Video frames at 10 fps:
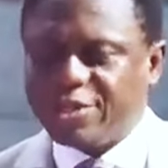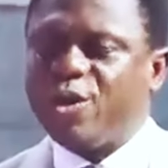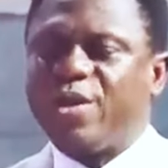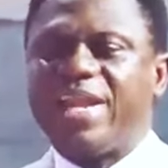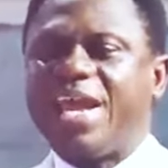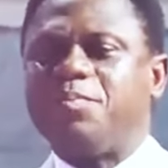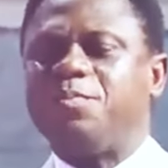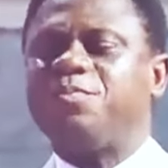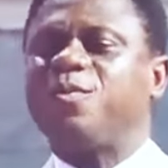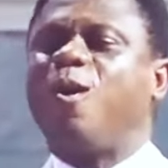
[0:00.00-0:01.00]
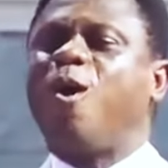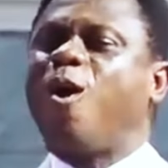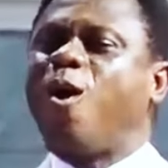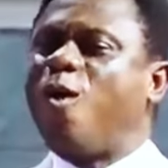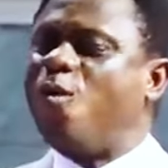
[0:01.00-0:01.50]
Your name
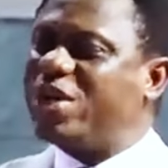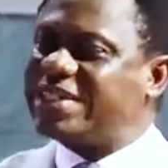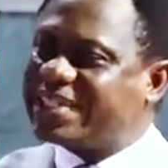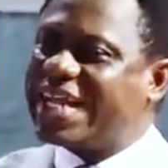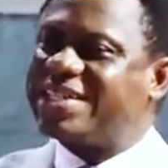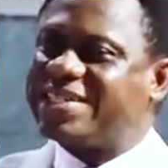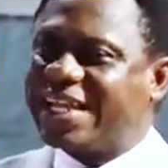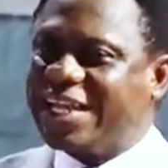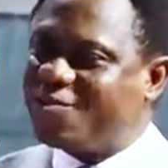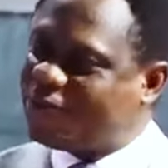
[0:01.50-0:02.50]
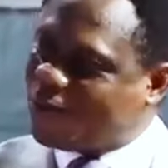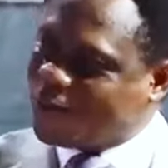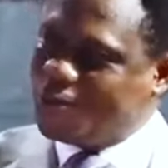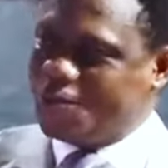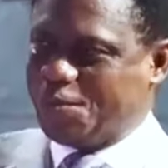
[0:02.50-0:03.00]
always stands in for
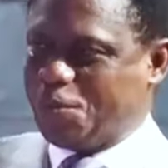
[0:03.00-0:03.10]
you.